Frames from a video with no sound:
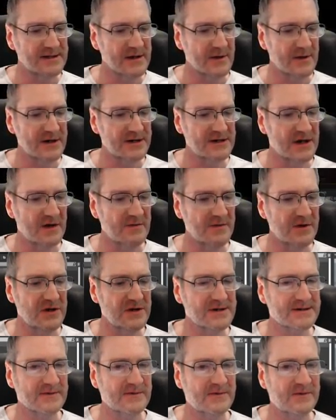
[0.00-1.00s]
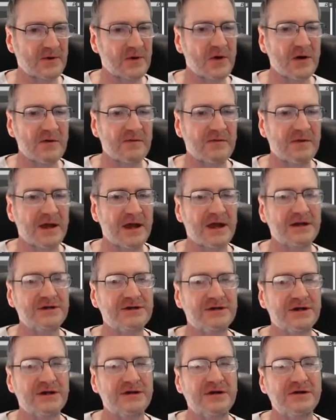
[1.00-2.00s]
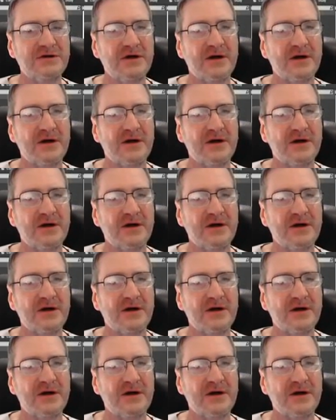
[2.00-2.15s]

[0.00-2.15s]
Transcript: So anytime you use a fork of the engine,